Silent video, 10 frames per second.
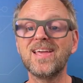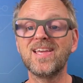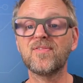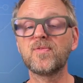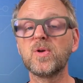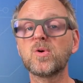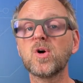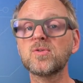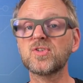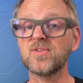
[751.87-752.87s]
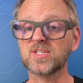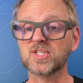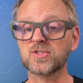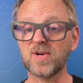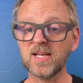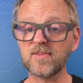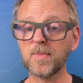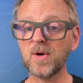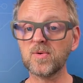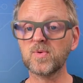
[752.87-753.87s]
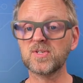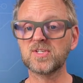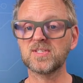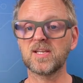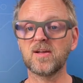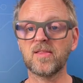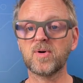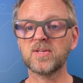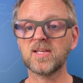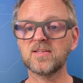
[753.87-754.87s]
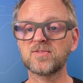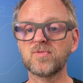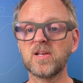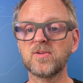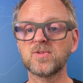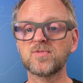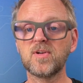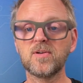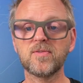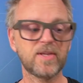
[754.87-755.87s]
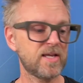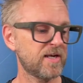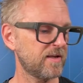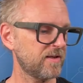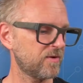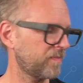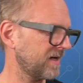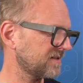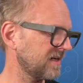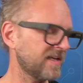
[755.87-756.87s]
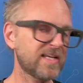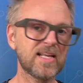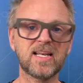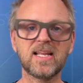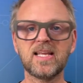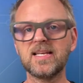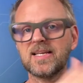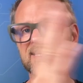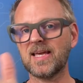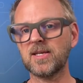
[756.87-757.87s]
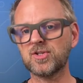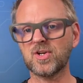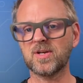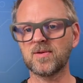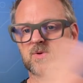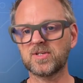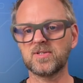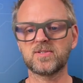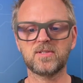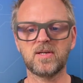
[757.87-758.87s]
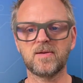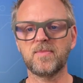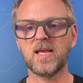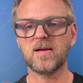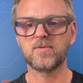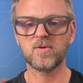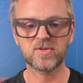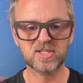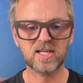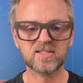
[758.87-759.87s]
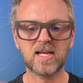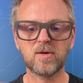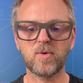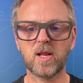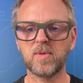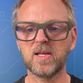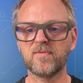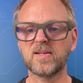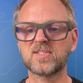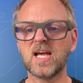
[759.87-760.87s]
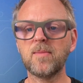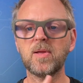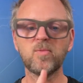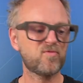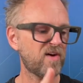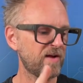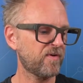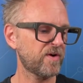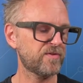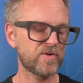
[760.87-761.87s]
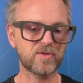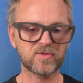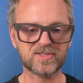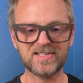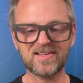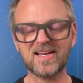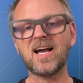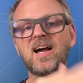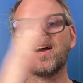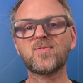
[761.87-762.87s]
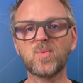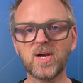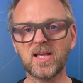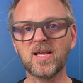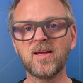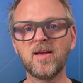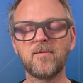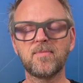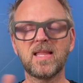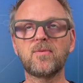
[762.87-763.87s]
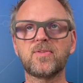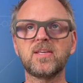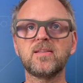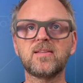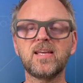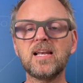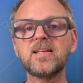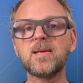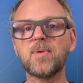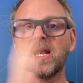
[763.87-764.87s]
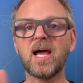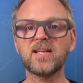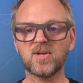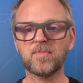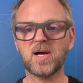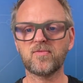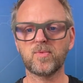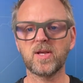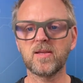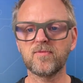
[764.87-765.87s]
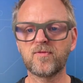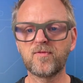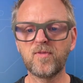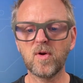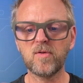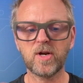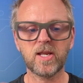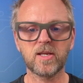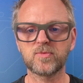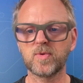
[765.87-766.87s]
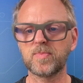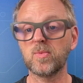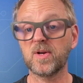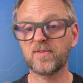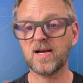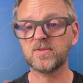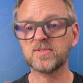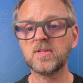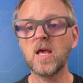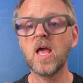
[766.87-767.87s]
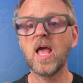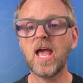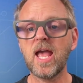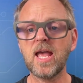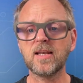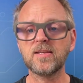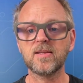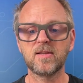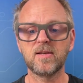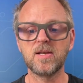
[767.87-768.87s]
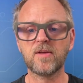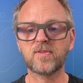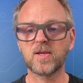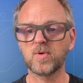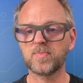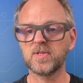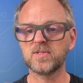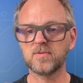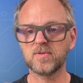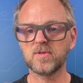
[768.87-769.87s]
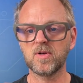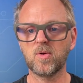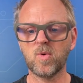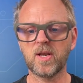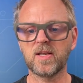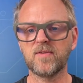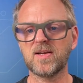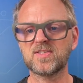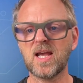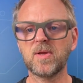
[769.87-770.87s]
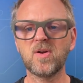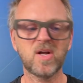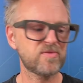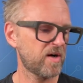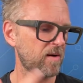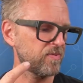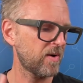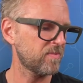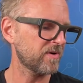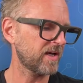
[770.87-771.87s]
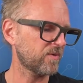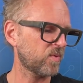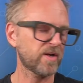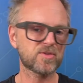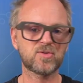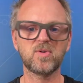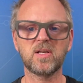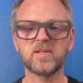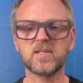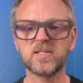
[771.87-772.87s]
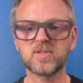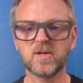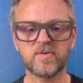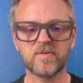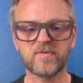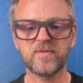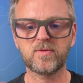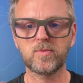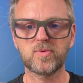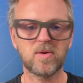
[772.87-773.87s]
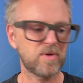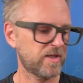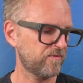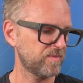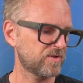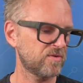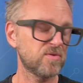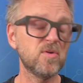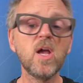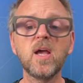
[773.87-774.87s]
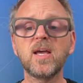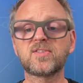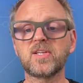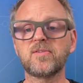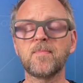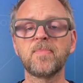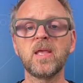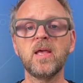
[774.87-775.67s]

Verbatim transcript: If you go to the strength mode, which is another one that is really useful, then you basically get an indication, which is, um, yeah, you'll see exactly what I mean. If I type in 500, you see that halfway now, the, the LED bar lights up halfway. Full range would be 1000 and nothing would be, you know, one. And if I type in 100, I'll probably get one or two LEDs. 150 would probably give me two, etc.